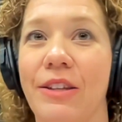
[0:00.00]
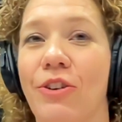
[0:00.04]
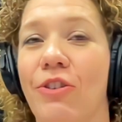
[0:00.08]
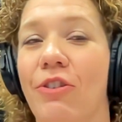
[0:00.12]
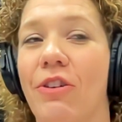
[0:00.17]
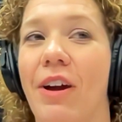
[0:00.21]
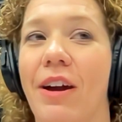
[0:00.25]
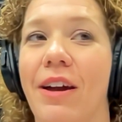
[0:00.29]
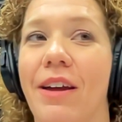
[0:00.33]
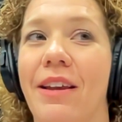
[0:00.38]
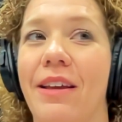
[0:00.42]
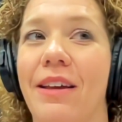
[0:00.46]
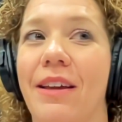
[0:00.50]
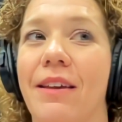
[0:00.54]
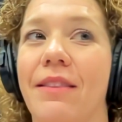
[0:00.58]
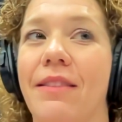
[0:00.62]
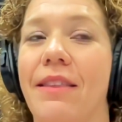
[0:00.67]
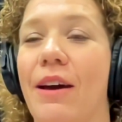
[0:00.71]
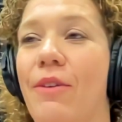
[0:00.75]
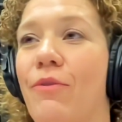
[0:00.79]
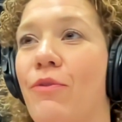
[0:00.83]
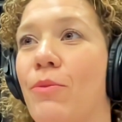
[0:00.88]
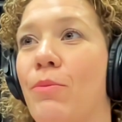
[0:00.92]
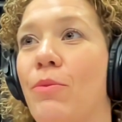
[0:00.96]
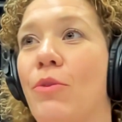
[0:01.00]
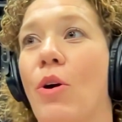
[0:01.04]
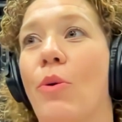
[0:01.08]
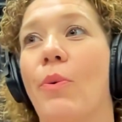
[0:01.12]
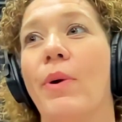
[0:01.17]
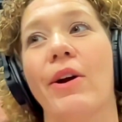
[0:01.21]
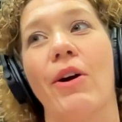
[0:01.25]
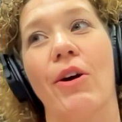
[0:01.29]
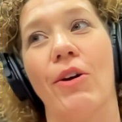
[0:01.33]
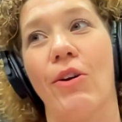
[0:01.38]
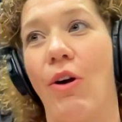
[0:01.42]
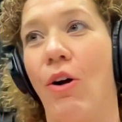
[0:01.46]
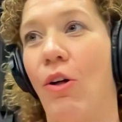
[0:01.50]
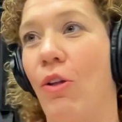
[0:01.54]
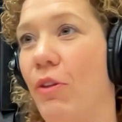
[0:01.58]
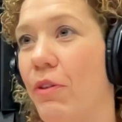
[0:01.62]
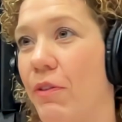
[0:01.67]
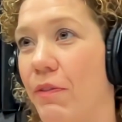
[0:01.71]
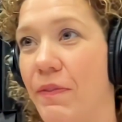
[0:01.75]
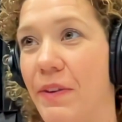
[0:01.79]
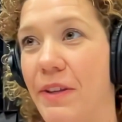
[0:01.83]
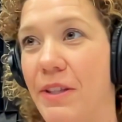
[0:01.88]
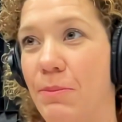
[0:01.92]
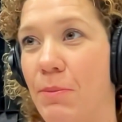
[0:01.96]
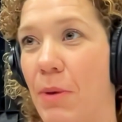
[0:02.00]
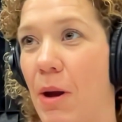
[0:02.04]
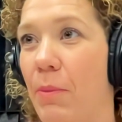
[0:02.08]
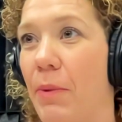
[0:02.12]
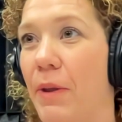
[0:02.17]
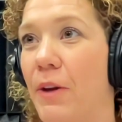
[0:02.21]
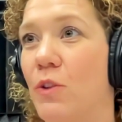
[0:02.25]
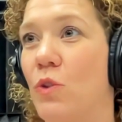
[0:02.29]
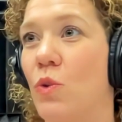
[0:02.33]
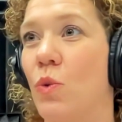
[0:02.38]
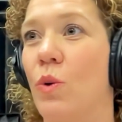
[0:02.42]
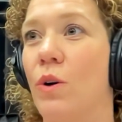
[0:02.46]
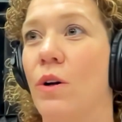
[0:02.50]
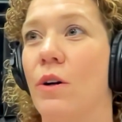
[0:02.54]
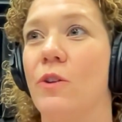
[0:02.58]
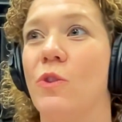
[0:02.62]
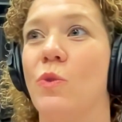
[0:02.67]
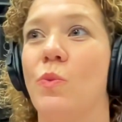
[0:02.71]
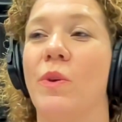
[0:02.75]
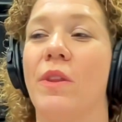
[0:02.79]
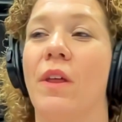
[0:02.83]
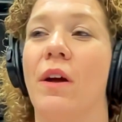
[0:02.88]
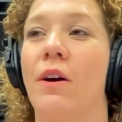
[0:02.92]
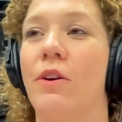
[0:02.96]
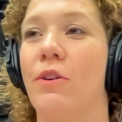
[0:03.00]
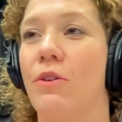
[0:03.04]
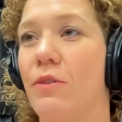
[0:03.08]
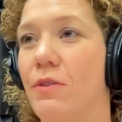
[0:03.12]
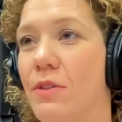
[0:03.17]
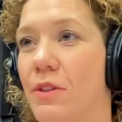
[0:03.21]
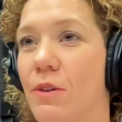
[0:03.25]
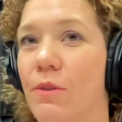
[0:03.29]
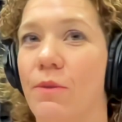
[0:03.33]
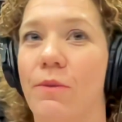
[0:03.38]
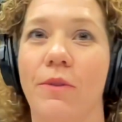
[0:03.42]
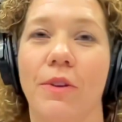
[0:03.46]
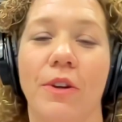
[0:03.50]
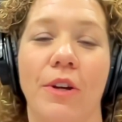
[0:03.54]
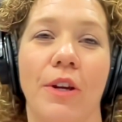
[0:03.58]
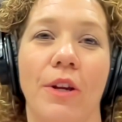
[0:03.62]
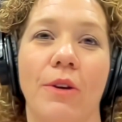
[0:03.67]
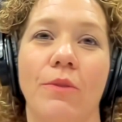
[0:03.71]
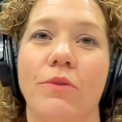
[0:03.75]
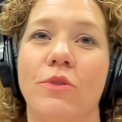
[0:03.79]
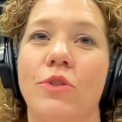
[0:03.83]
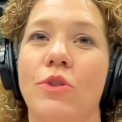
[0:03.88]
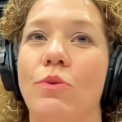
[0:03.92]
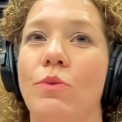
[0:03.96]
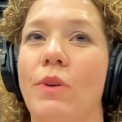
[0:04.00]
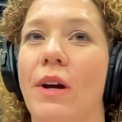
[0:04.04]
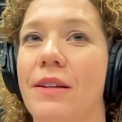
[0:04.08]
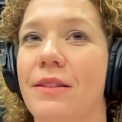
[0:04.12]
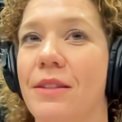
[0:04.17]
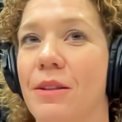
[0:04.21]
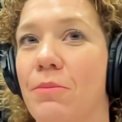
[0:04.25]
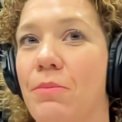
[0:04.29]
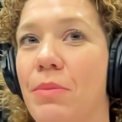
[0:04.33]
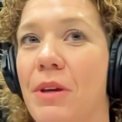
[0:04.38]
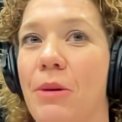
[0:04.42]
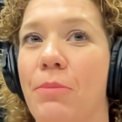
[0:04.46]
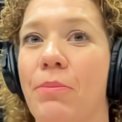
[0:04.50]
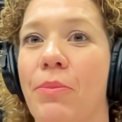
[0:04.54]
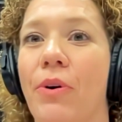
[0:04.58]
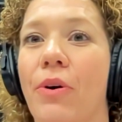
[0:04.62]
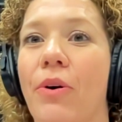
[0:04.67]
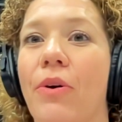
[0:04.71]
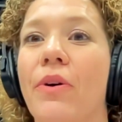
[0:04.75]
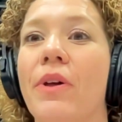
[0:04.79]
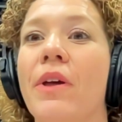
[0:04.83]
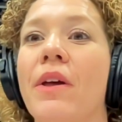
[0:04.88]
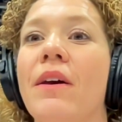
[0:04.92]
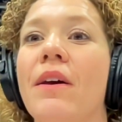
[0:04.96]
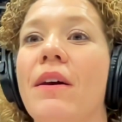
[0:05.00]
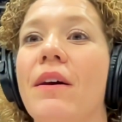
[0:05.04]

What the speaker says: And you're not going to get that from going on all of these public tours with hundreds or 24 people.